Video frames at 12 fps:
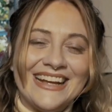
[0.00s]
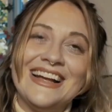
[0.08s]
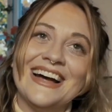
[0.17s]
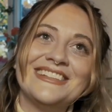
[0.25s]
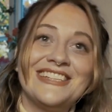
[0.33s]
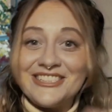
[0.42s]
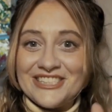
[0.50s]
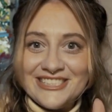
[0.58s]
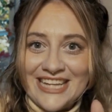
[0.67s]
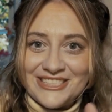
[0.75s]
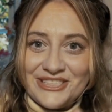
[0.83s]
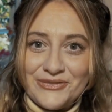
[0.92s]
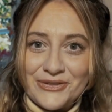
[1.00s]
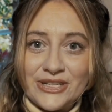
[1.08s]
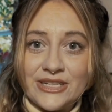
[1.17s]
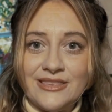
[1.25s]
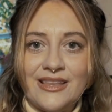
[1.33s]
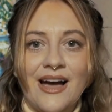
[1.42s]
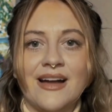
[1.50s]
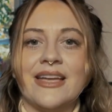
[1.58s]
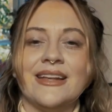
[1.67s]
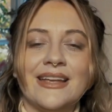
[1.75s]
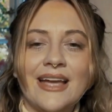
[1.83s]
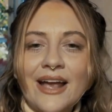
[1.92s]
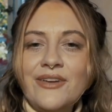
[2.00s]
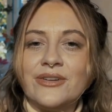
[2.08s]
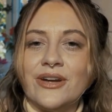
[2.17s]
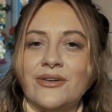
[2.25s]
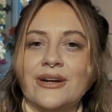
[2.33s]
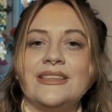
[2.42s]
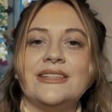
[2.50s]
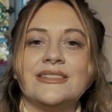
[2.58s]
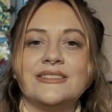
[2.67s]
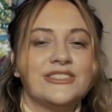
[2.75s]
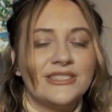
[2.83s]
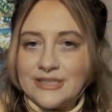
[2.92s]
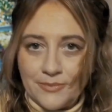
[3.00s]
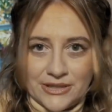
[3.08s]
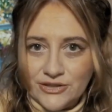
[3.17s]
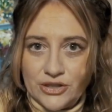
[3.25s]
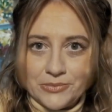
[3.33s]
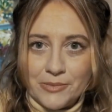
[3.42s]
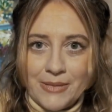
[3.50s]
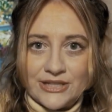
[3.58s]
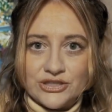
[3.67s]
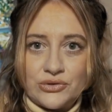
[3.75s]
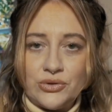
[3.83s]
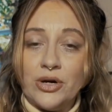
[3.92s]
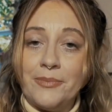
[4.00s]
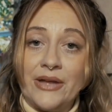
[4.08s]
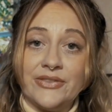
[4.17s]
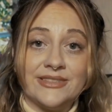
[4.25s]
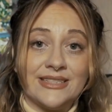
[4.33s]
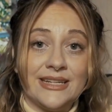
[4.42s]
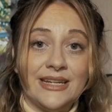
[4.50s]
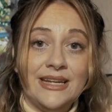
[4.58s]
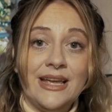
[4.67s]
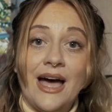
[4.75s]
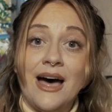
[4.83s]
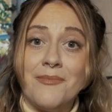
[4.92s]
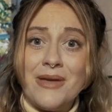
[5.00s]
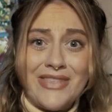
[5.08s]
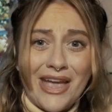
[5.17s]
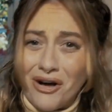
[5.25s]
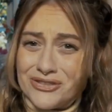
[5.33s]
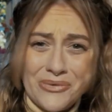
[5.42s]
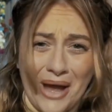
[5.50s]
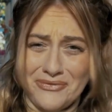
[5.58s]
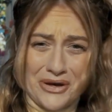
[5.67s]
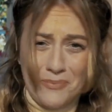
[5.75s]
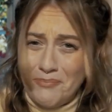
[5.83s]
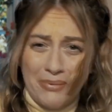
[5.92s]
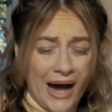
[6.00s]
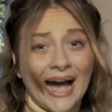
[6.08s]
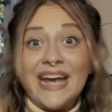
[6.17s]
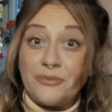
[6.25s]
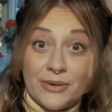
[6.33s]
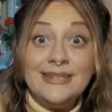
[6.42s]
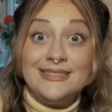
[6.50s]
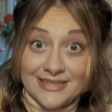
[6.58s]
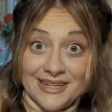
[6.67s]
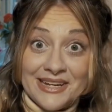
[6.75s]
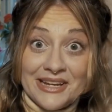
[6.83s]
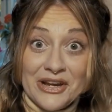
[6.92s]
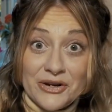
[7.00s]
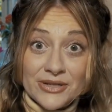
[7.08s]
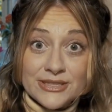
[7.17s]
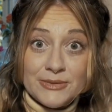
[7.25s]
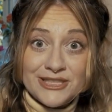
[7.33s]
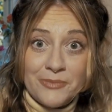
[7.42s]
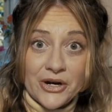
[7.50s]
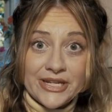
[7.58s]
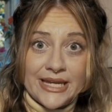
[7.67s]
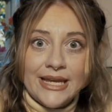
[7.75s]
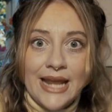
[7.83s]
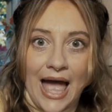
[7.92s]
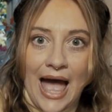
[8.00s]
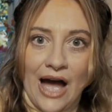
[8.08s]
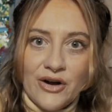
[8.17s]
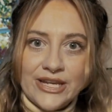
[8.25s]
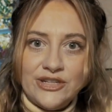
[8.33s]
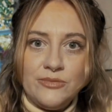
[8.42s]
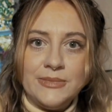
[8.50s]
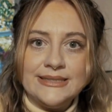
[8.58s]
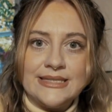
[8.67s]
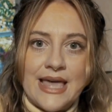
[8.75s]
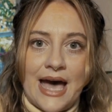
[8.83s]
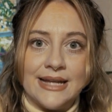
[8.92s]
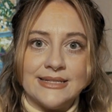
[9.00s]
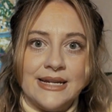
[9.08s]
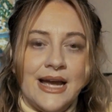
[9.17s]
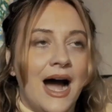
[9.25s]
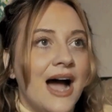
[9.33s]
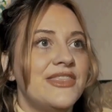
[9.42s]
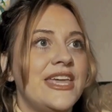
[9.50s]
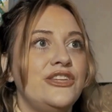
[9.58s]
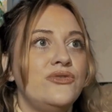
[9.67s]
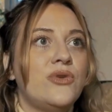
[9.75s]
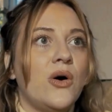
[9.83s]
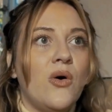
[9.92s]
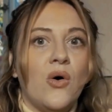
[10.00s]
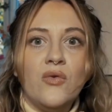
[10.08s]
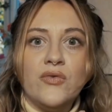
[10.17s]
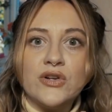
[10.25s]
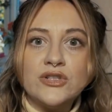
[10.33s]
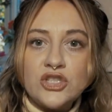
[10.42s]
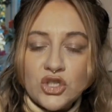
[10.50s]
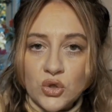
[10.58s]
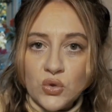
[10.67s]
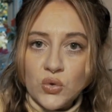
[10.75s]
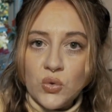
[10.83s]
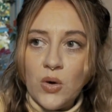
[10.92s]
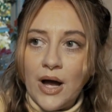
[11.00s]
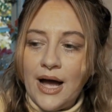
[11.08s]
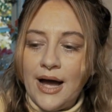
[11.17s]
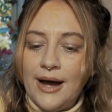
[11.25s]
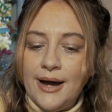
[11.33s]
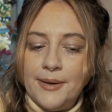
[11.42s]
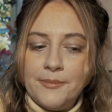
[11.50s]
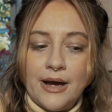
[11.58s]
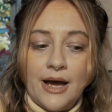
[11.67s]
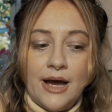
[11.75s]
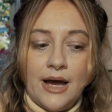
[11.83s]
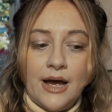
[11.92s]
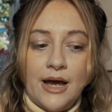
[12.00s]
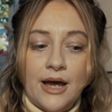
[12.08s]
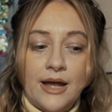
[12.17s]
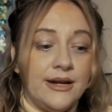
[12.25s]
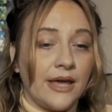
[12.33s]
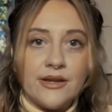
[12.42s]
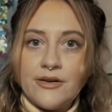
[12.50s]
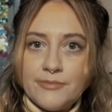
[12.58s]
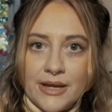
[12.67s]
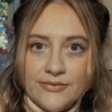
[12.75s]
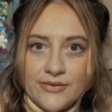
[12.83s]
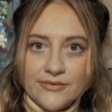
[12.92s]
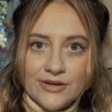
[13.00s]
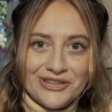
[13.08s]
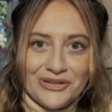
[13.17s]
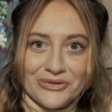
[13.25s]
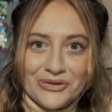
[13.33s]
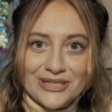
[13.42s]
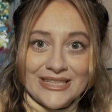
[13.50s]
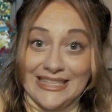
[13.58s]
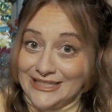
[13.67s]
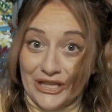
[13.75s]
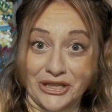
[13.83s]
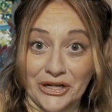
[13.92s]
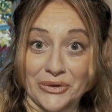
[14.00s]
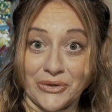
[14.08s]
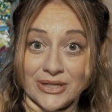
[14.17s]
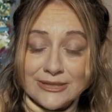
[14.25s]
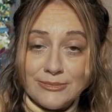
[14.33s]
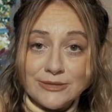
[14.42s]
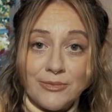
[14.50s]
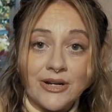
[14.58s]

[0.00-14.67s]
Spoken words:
a statue for good luck. And I don't know, there's just something super magical about the city. And they also have a pirate Christmas market. How can you miss that? Then you go over to another of my favorite it's a little Christmas